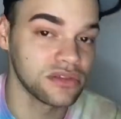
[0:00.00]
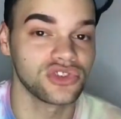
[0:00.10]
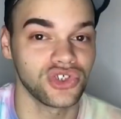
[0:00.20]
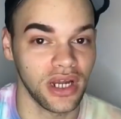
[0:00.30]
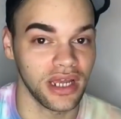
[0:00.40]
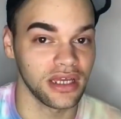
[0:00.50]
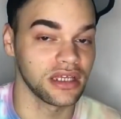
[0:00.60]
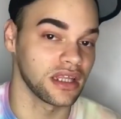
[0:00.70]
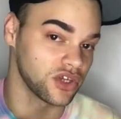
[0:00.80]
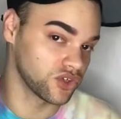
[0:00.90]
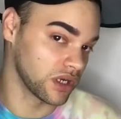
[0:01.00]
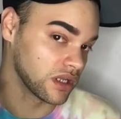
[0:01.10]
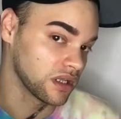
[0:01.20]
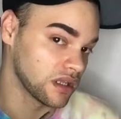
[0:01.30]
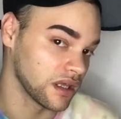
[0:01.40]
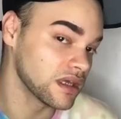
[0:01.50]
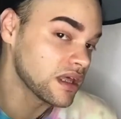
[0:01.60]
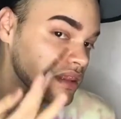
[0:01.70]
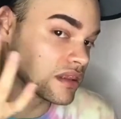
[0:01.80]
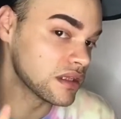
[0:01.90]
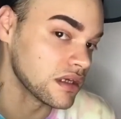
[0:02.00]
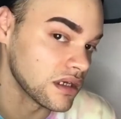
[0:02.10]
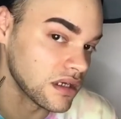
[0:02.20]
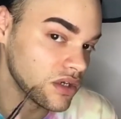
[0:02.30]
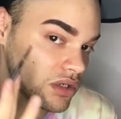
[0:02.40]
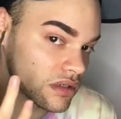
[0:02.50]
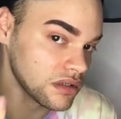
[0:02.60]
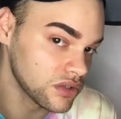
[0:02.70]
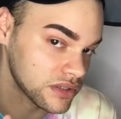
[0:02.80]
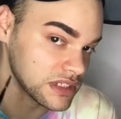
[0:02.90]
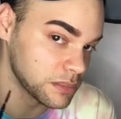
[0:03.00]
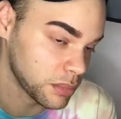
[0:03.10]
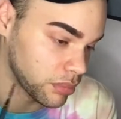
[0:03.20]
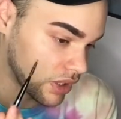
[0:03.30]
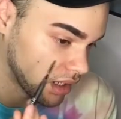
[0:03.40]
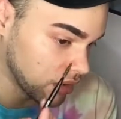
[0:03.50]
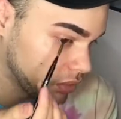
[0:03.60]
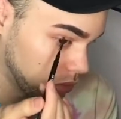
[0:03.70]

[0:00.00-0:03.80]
drag, like creating like thick, crisp brow.